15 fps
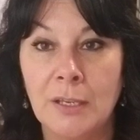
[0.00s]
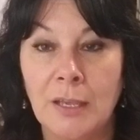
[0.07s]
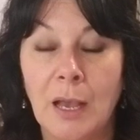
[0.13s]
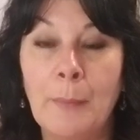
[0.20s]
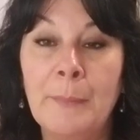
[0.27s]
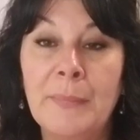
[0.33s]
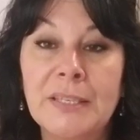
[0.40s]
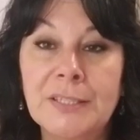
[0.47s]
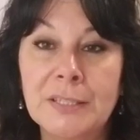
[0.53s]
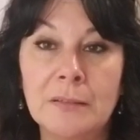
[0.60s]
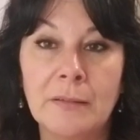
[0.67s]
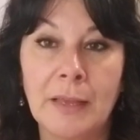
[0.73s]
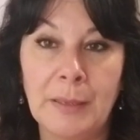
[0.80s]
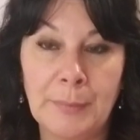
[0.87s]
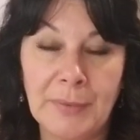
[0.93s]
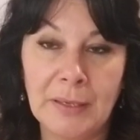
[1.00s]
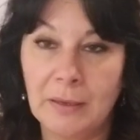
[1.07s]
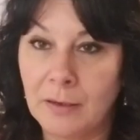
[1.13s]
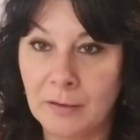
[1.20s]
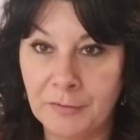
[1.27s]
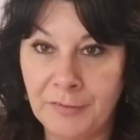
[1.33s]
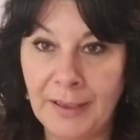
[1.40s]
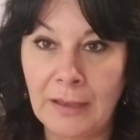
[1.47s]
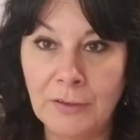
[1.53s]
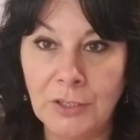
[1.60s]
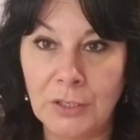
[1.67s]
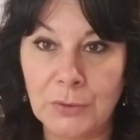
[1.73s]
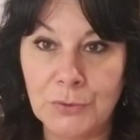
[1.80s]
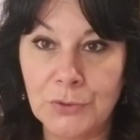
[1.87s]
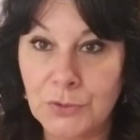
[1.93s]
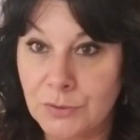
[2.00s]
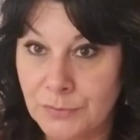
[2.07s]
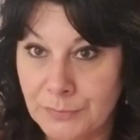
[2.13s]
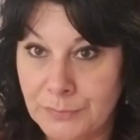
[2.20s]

a misalignment of values